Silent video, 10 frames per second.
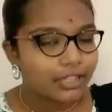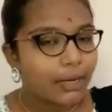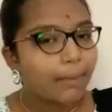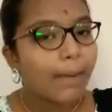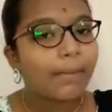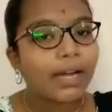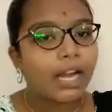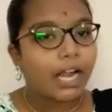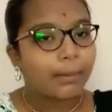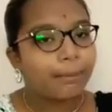cell membrane
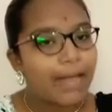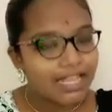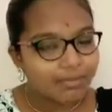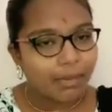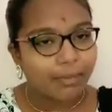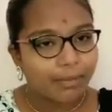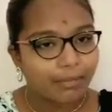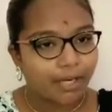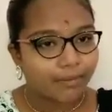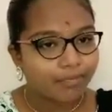and plasma
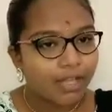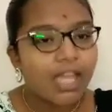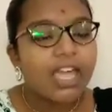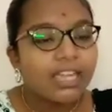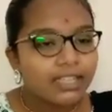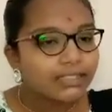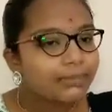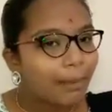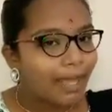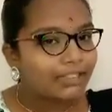membrane.
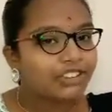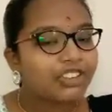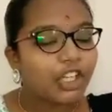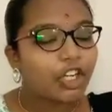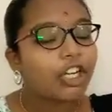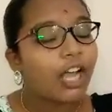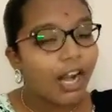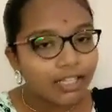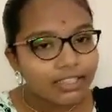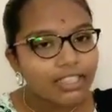In plants there are
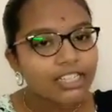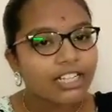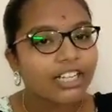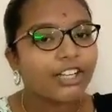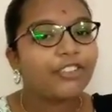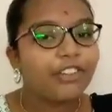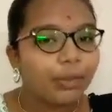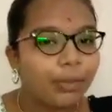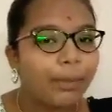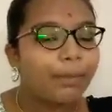another layer will be